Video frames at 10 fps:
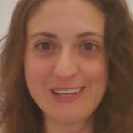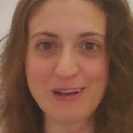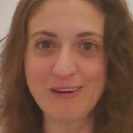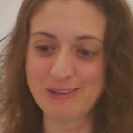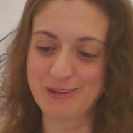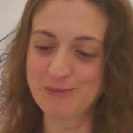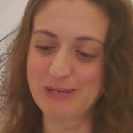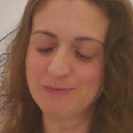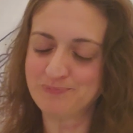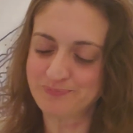you know, you could
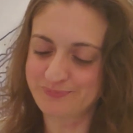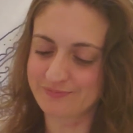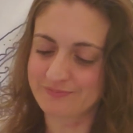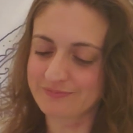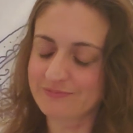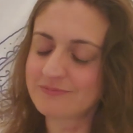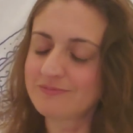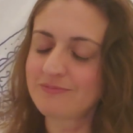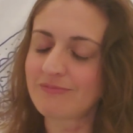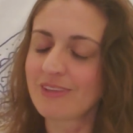be
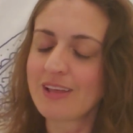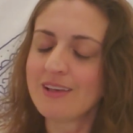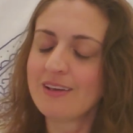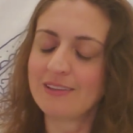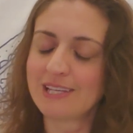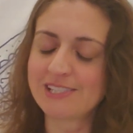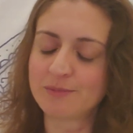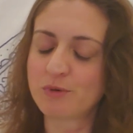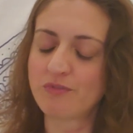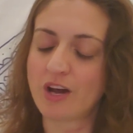let's
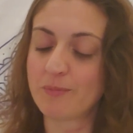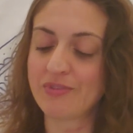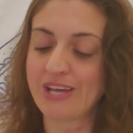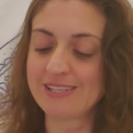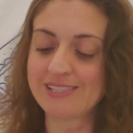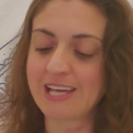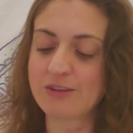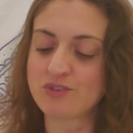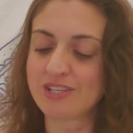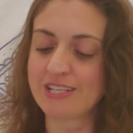move on. But that's the
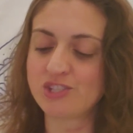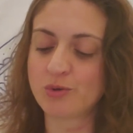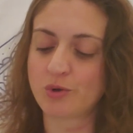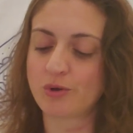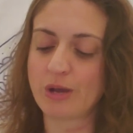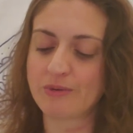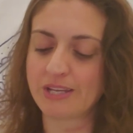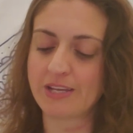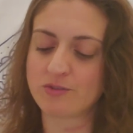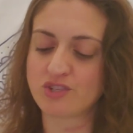energy, that's your
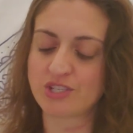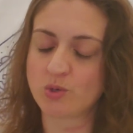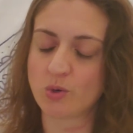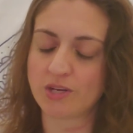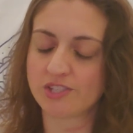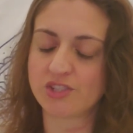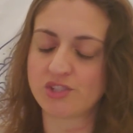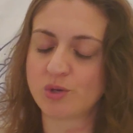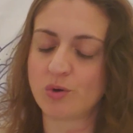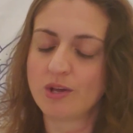crowning energy, Taurus.
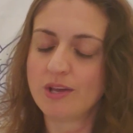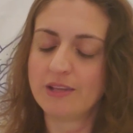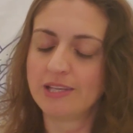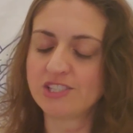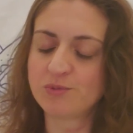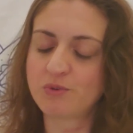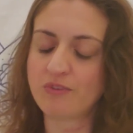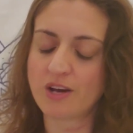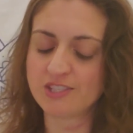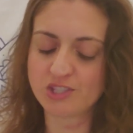So let's move
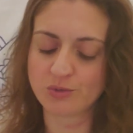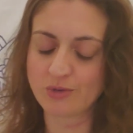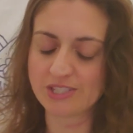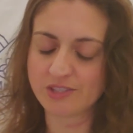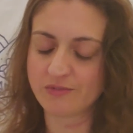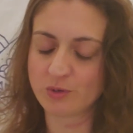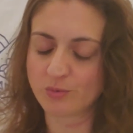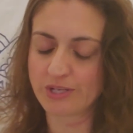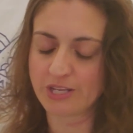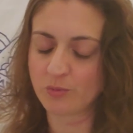on to the rest of your
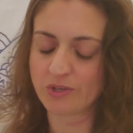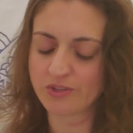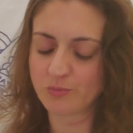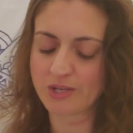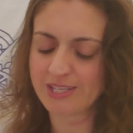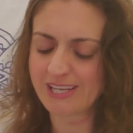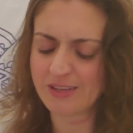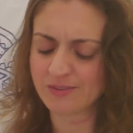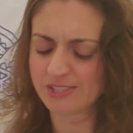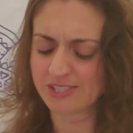reading. What,
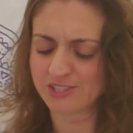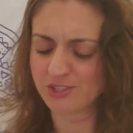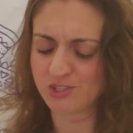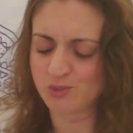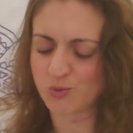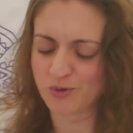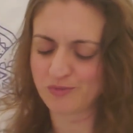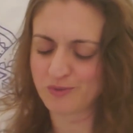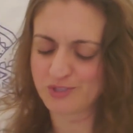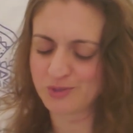else is in store
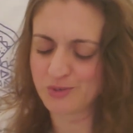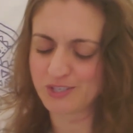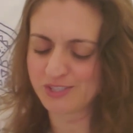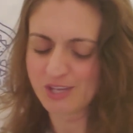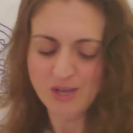for Taurus?